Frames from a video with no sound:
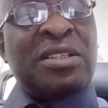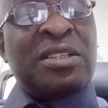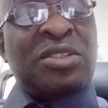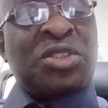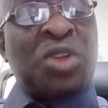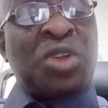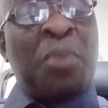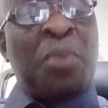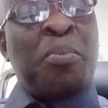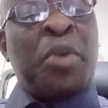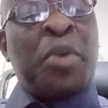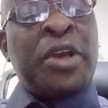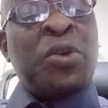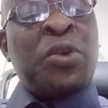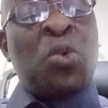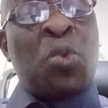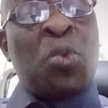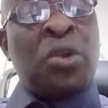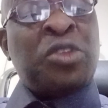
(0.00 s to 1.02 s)

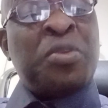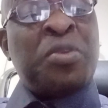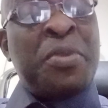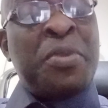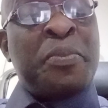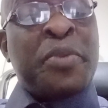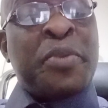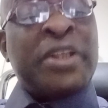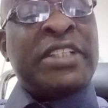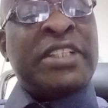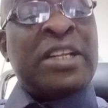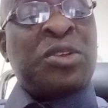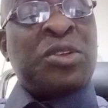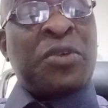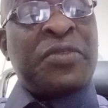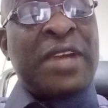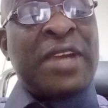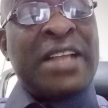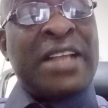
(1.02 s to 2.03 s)
somebody who wants to be president
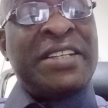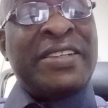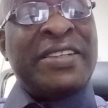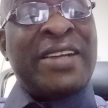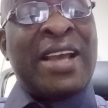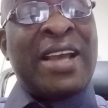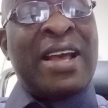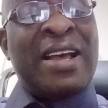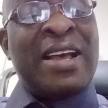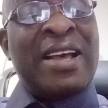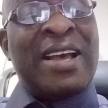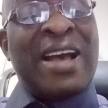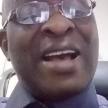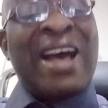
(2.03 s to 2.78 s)
of Nigeria,